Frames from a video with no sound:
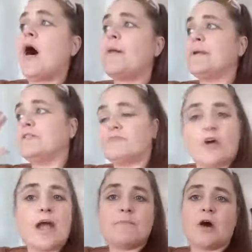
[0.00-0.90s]
I'm in the
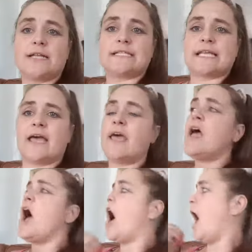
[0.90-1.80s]
right mindset.
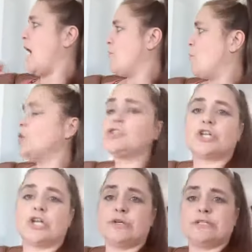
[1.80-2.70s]
I want
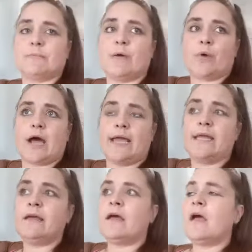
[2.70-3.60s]
to lose my
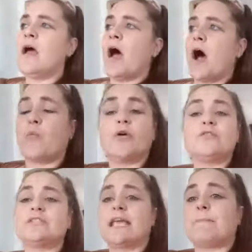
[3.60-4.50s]
weight. I
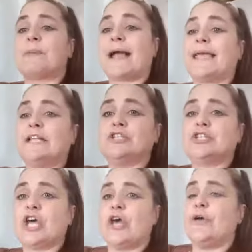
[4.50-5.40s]
want to get back
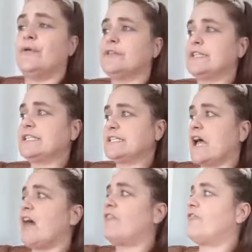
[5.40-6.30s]
into the
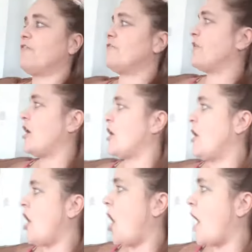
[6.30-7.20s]
stuff
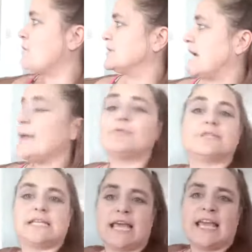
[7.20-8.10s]
that I was able
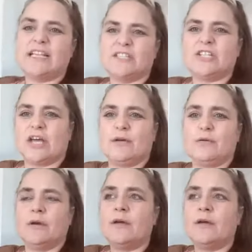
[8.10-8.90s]
to get into.